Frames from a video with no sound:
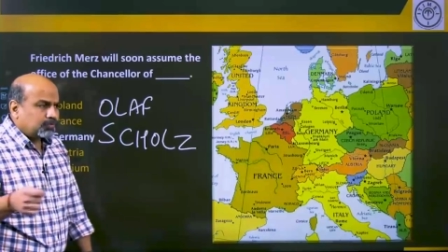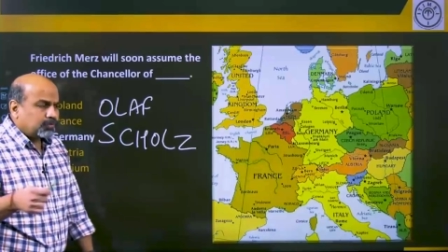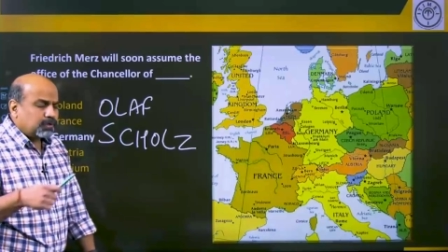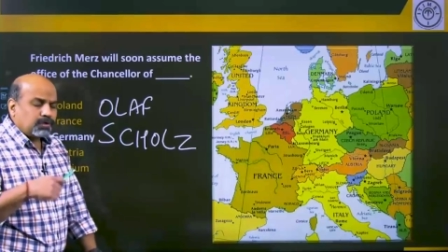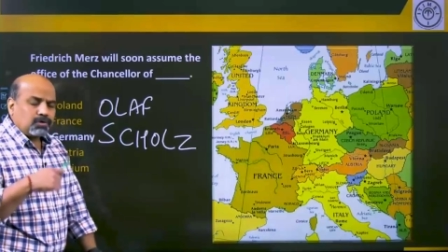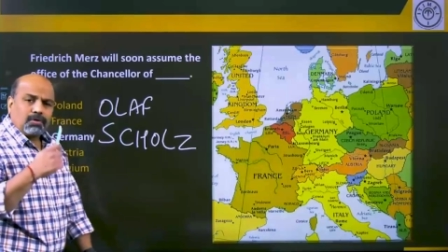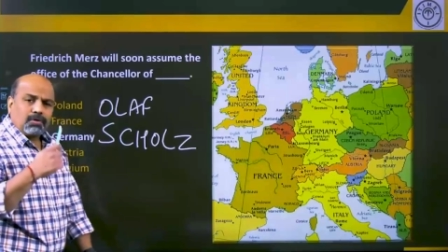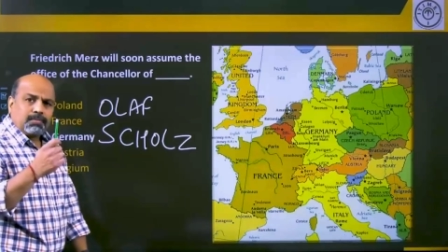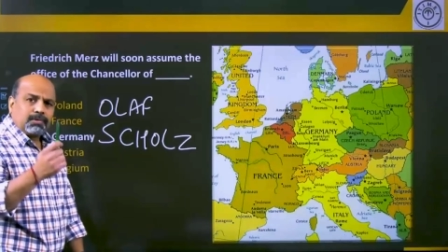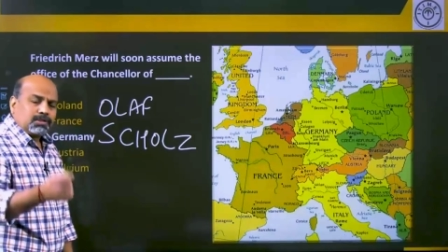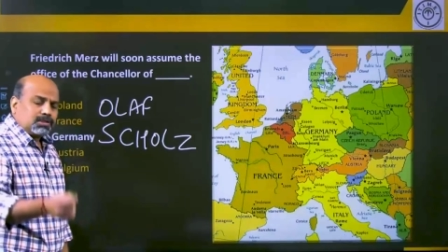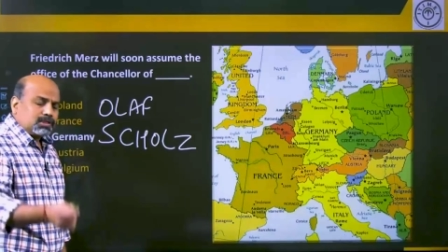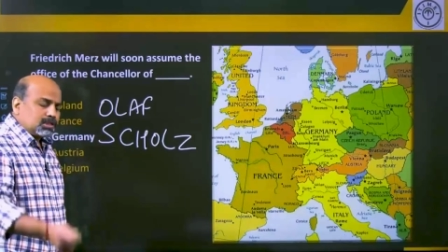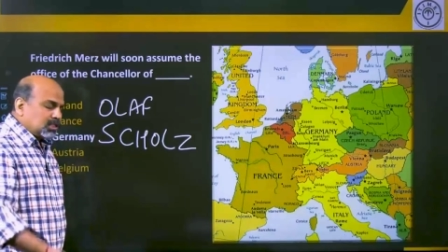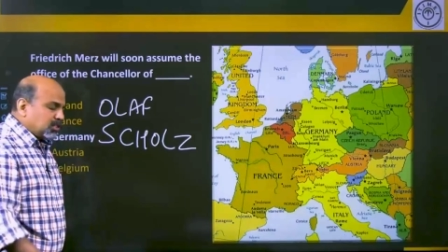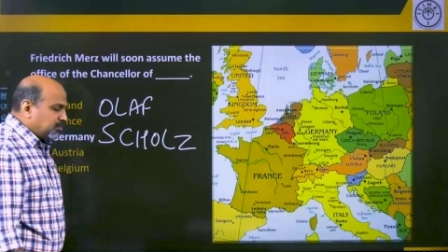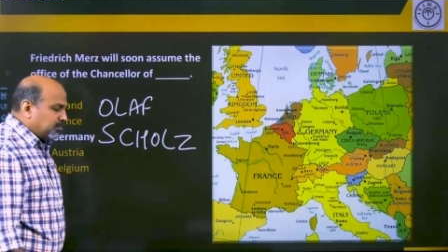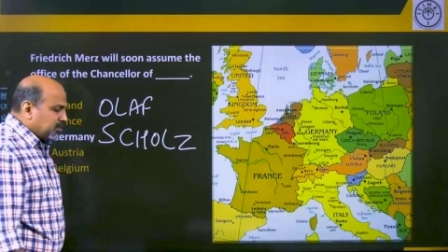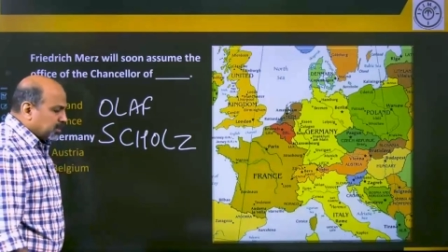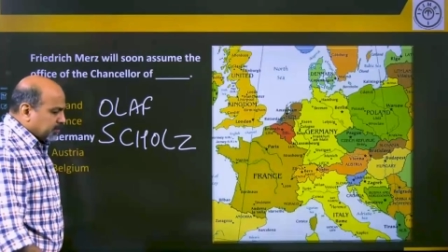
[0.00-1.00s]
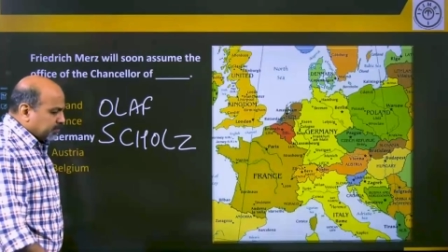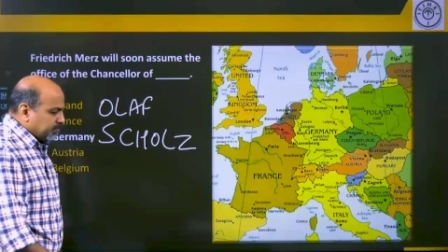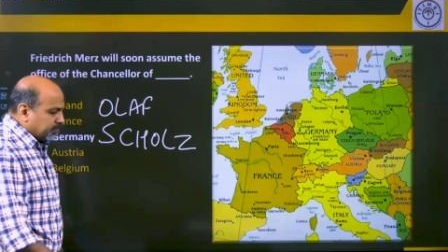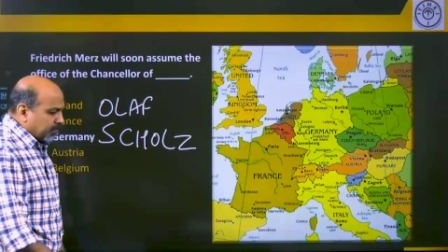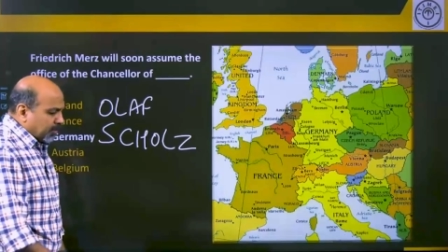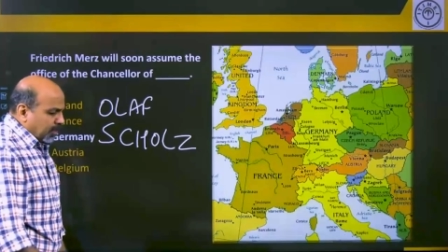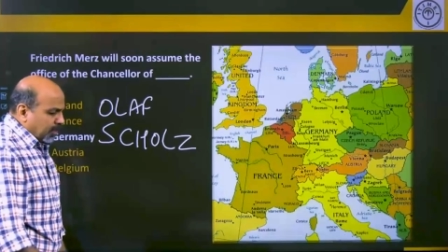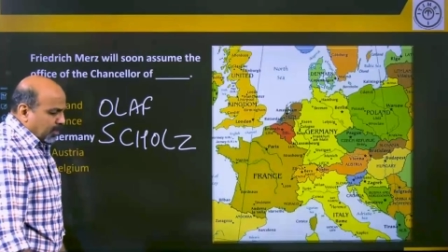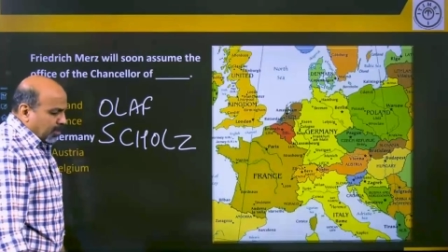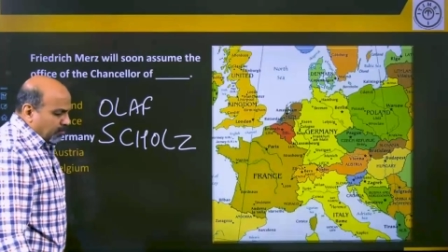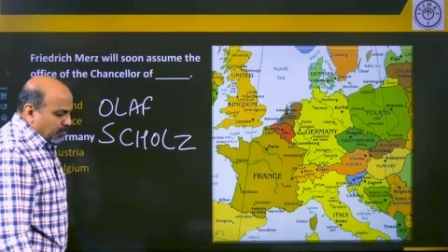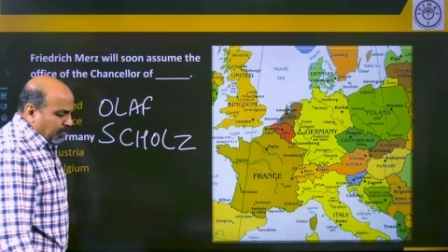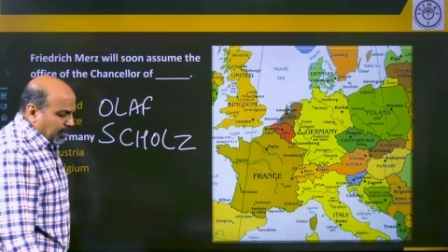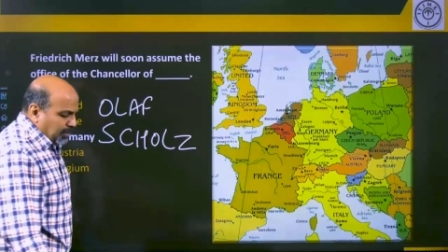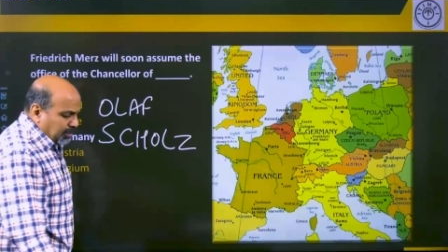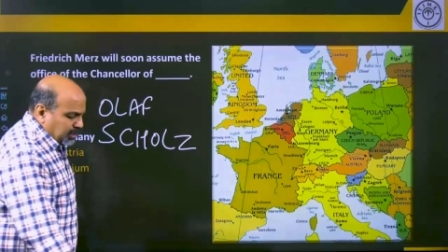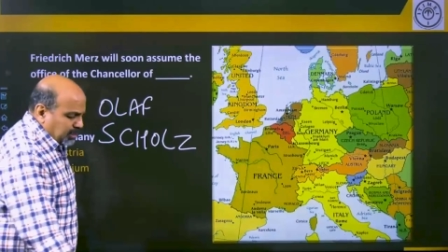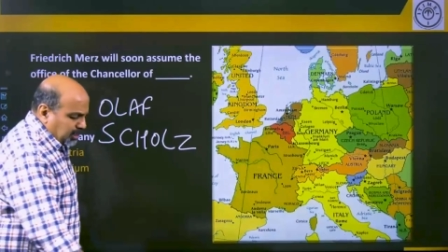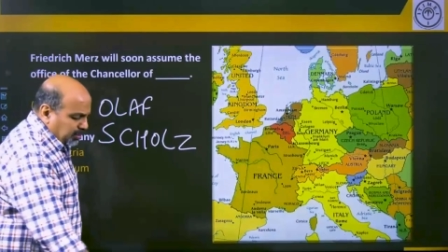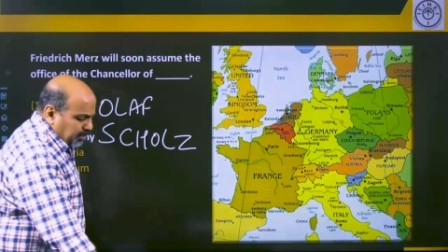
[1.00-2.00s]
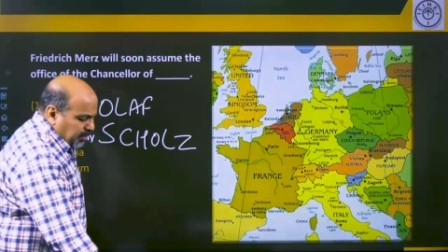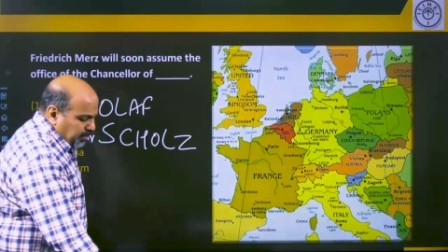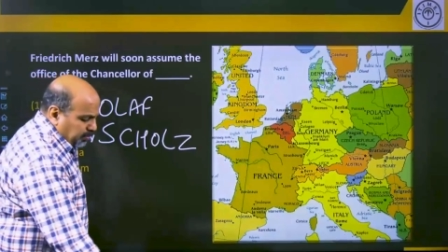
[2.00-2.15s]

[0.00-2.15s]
we know about Germany? Well, Germany,